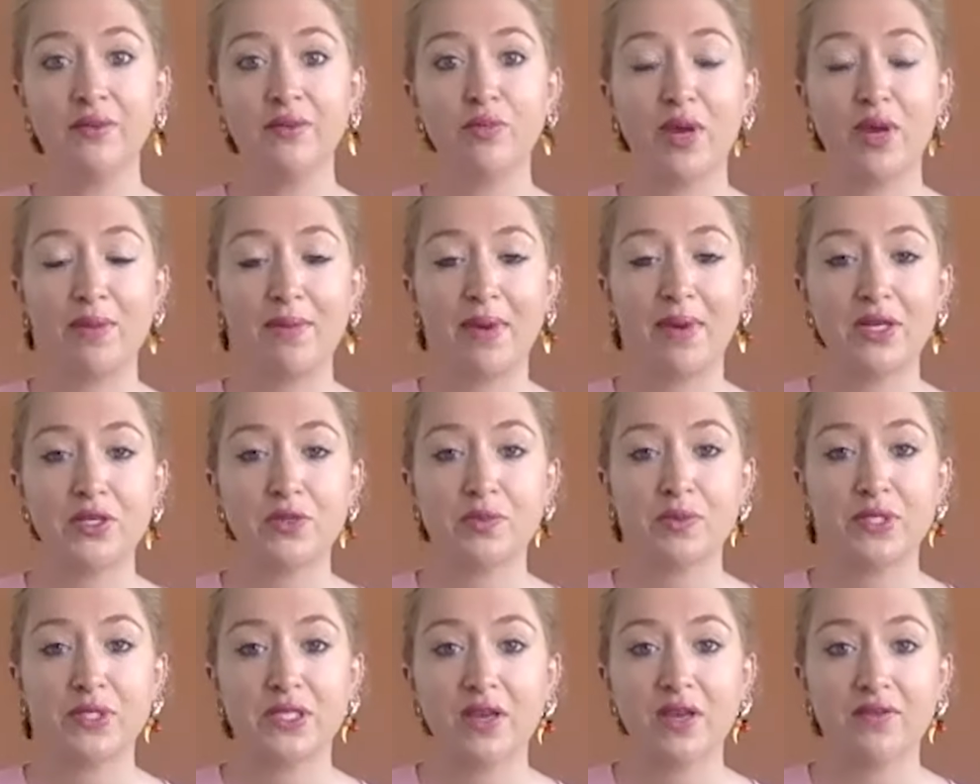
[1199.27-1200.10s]
weight
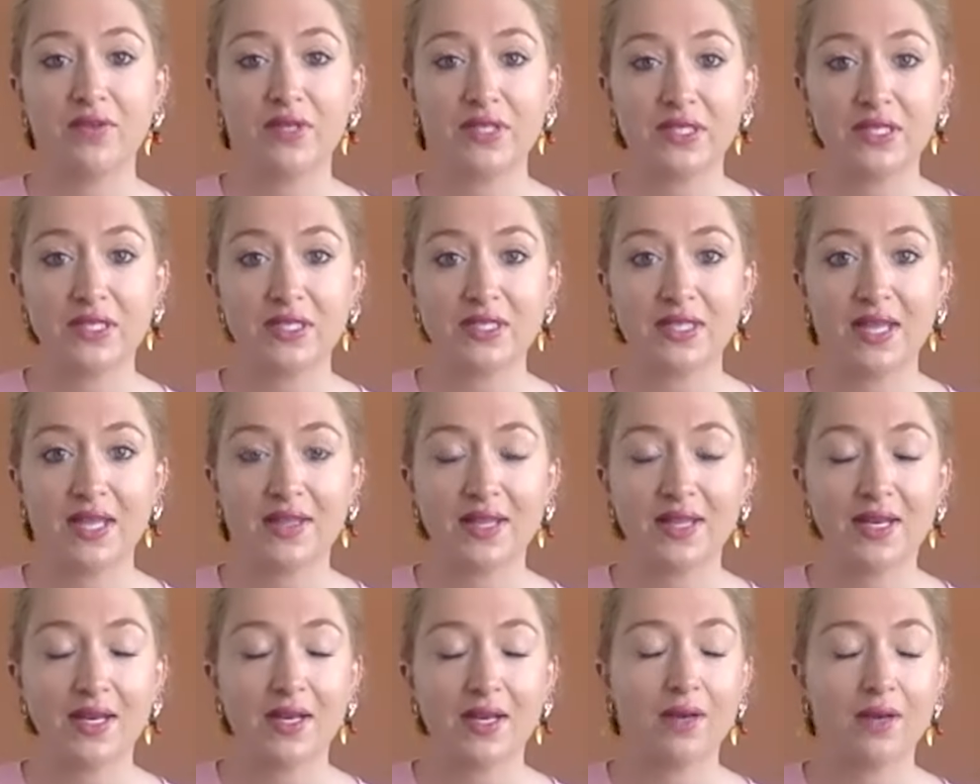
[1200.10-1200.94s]
management service to set
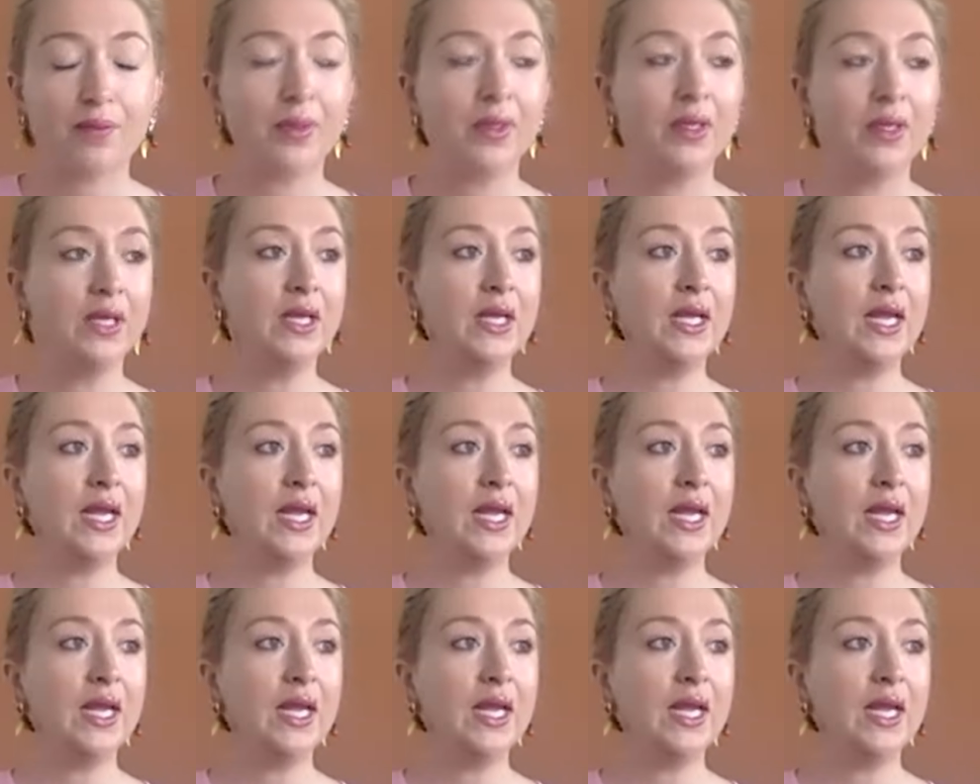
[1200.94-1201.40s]
that up,